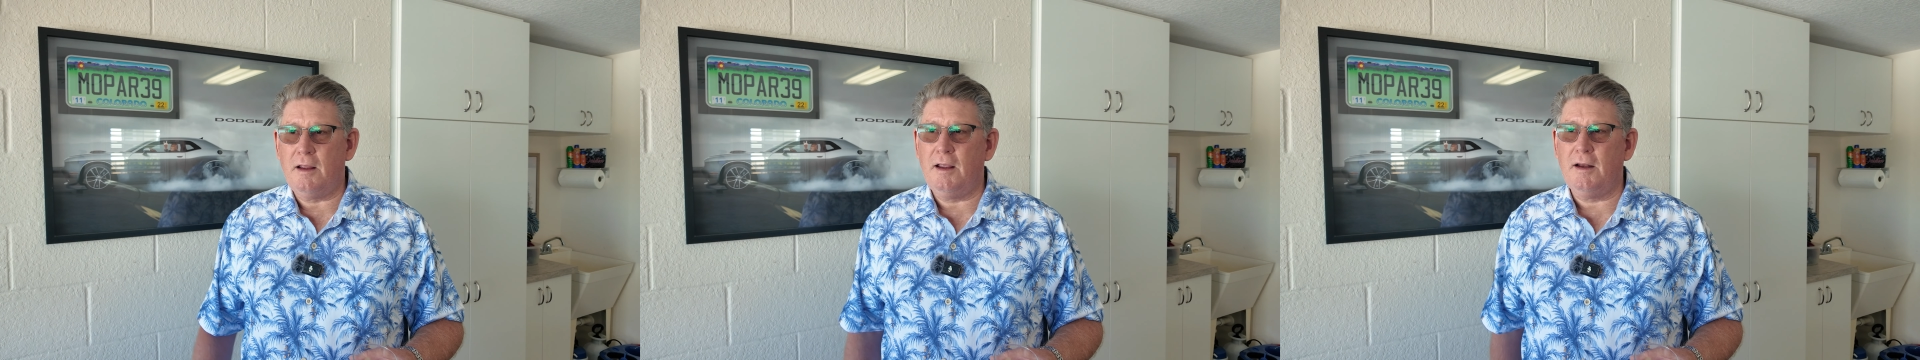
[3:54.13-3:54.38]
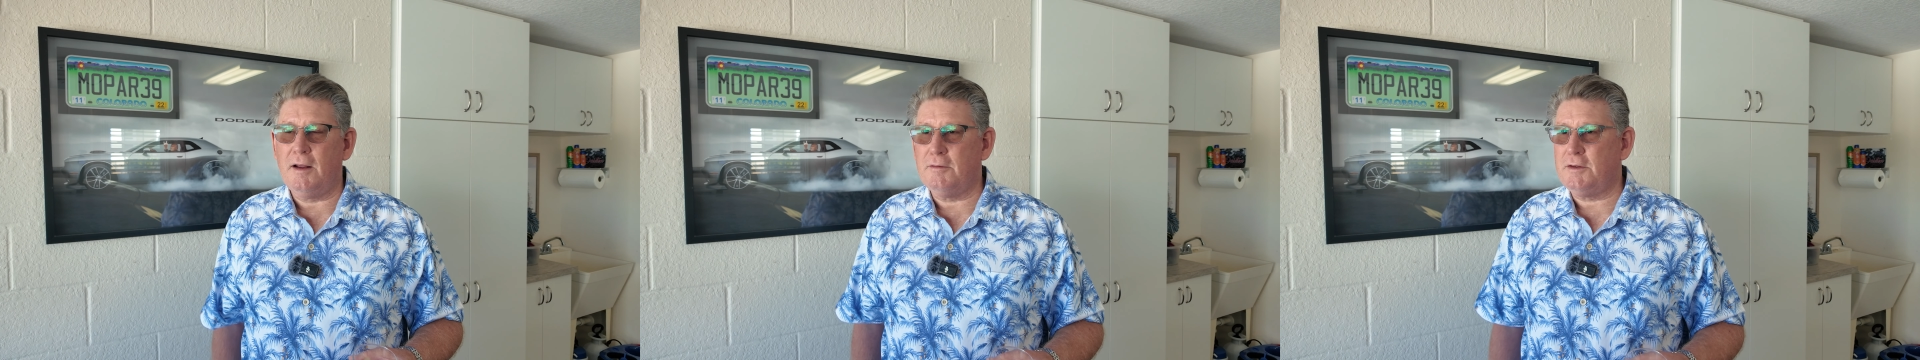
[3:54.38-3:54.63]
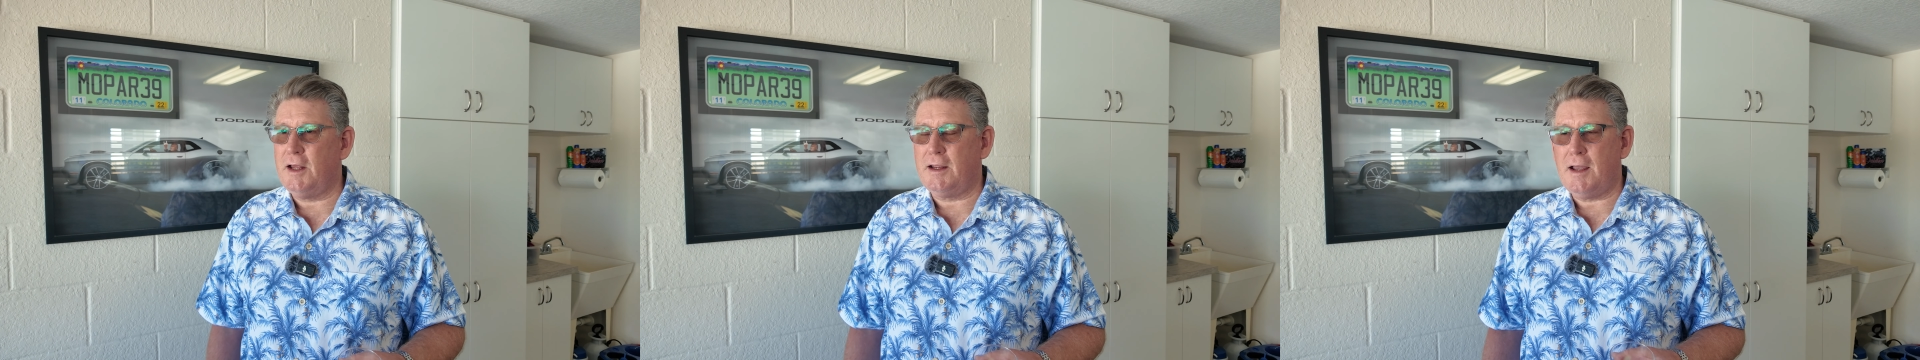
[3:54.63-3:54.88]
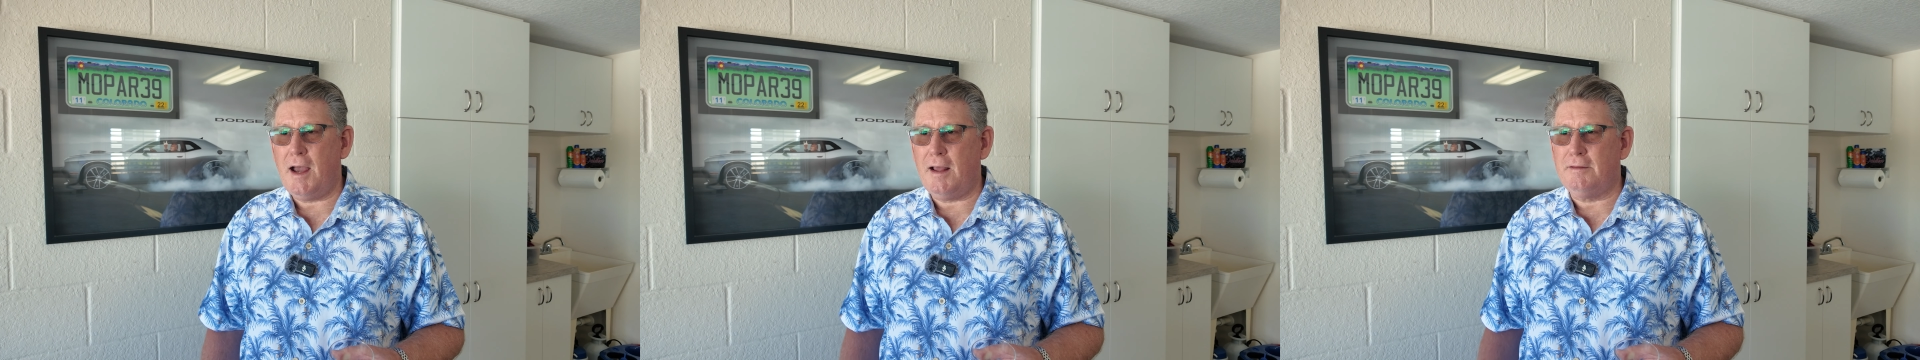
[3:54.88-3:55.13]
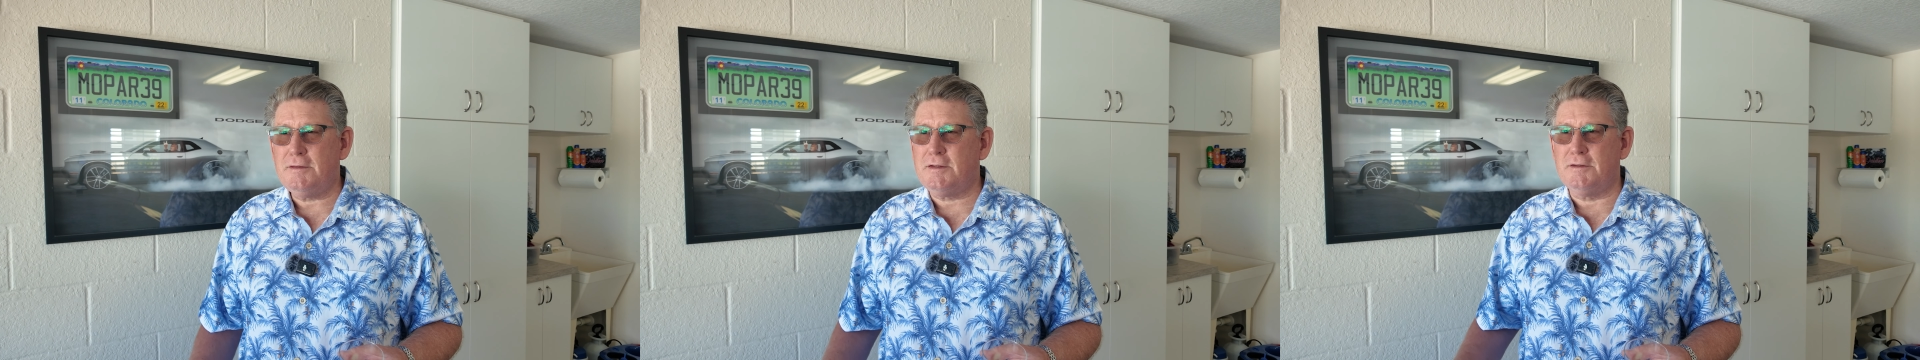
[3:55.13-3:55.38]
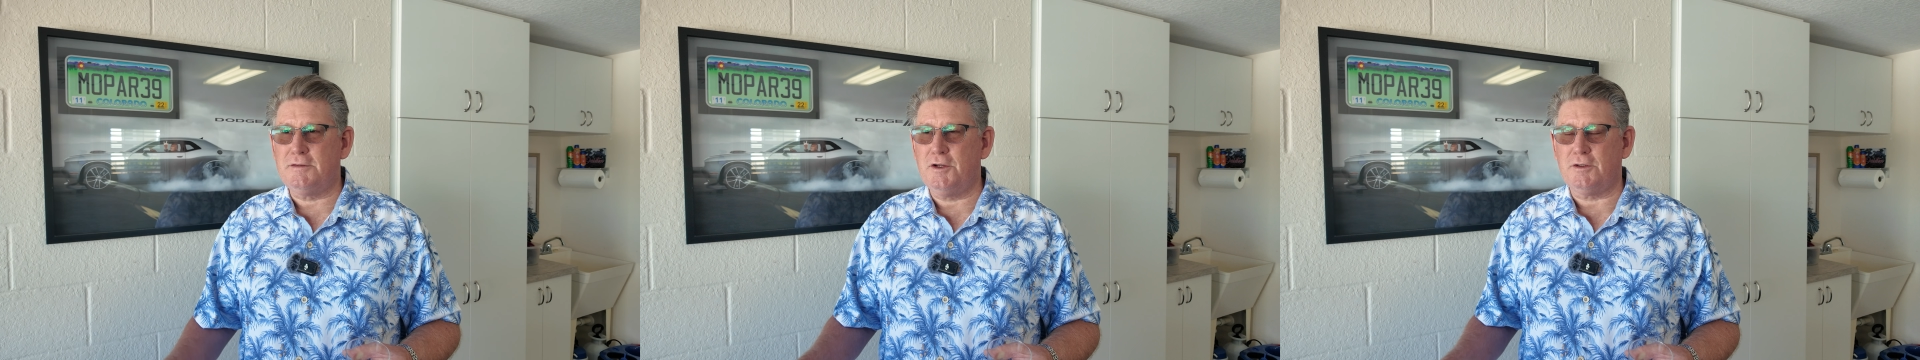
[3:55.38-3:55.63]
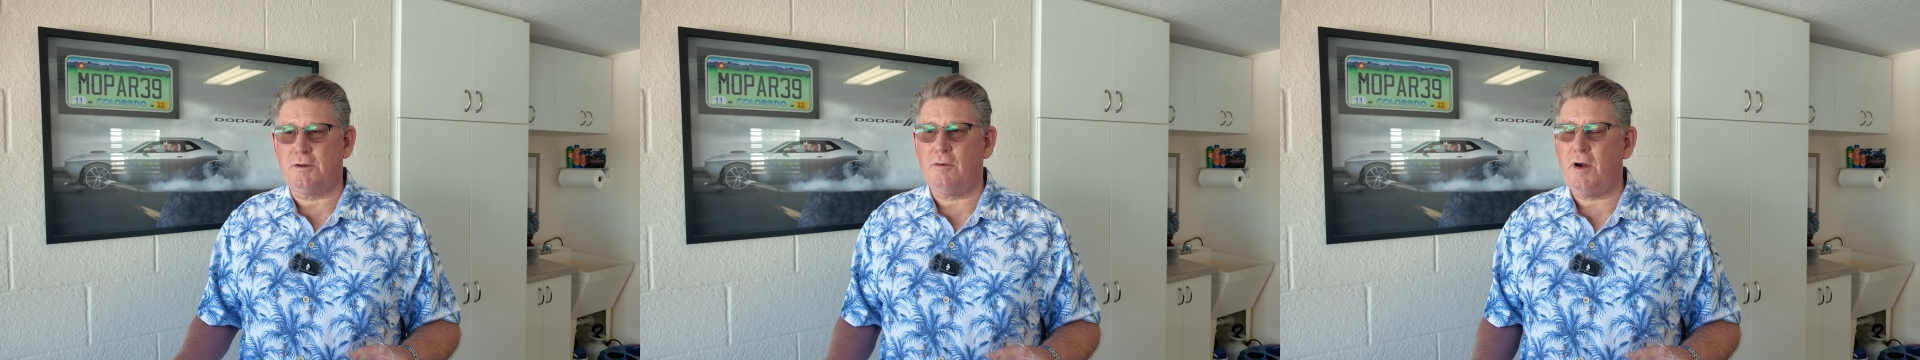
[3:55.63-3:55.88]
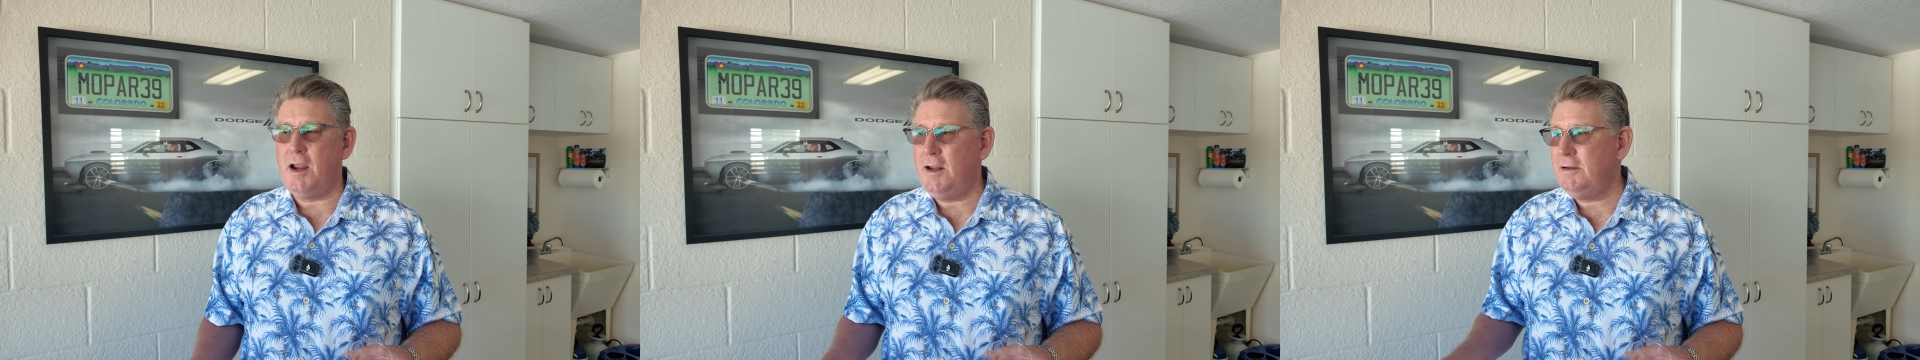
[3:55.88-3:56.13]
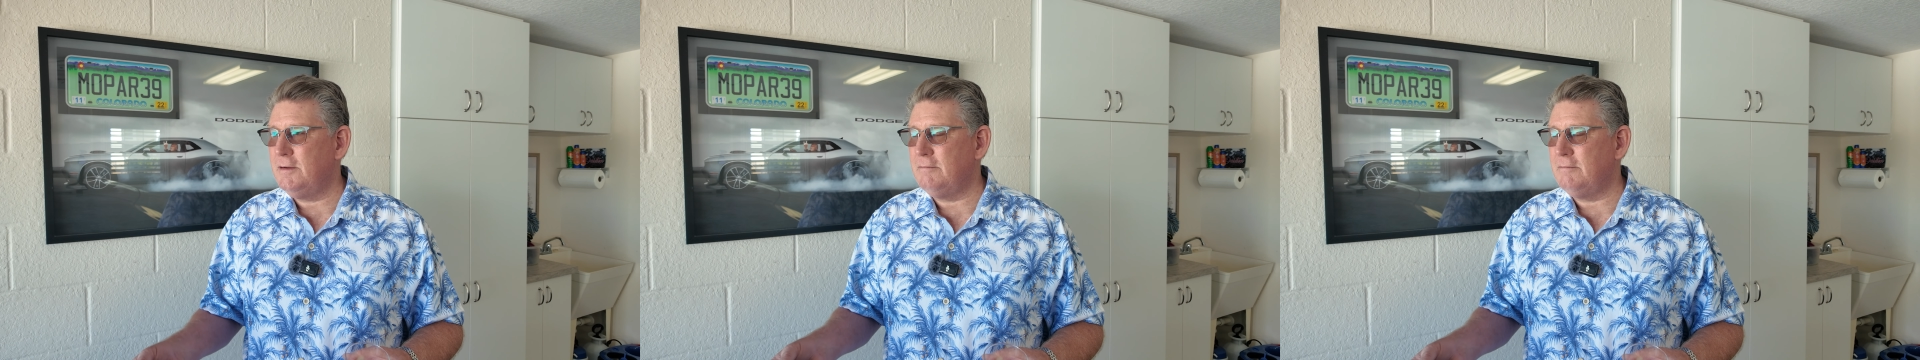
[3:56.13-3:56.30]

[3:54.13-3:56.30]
And I was like, God, this is just great,